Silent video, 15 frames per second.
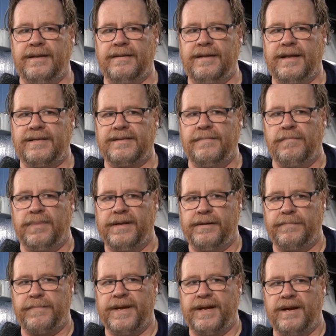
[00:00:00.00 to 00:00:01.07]

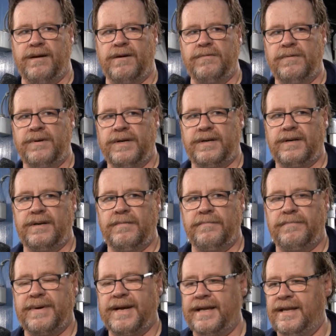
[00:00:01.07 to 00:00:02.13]
exemplar per hour
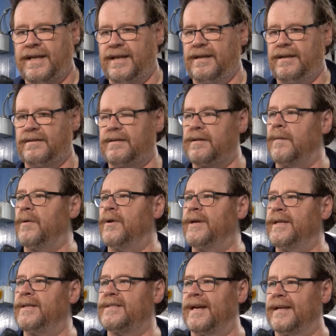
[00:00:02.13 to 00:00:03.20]
by
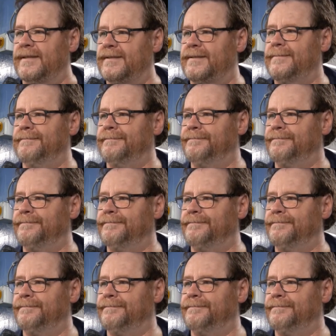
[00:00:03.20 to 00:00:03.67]
tabloid size.